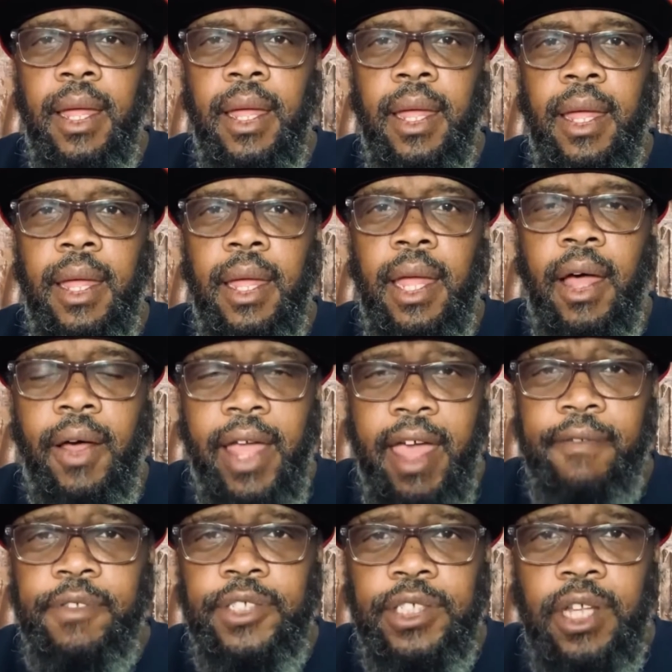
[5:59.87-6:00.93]
our
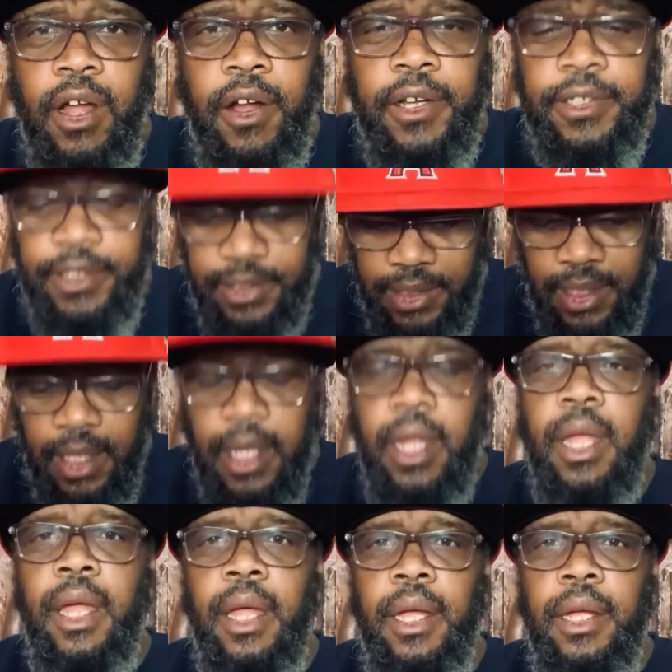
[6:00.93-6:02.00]
adversaries
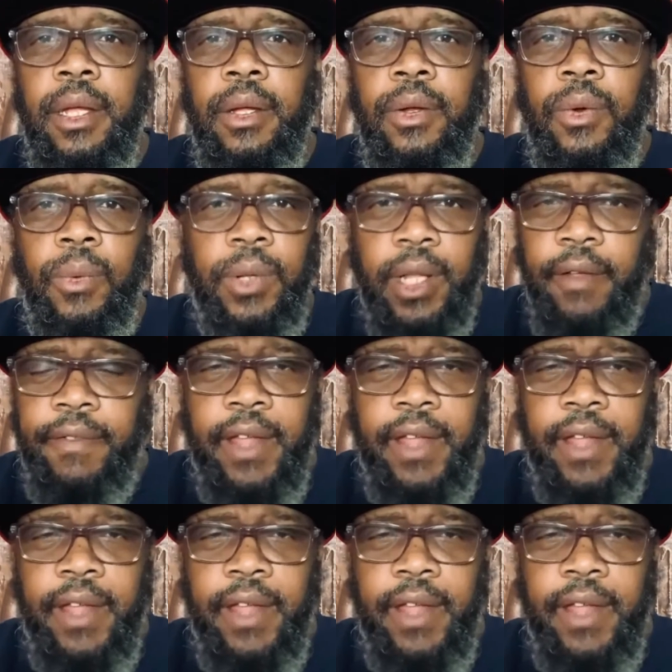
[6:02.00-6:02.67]
who would love to have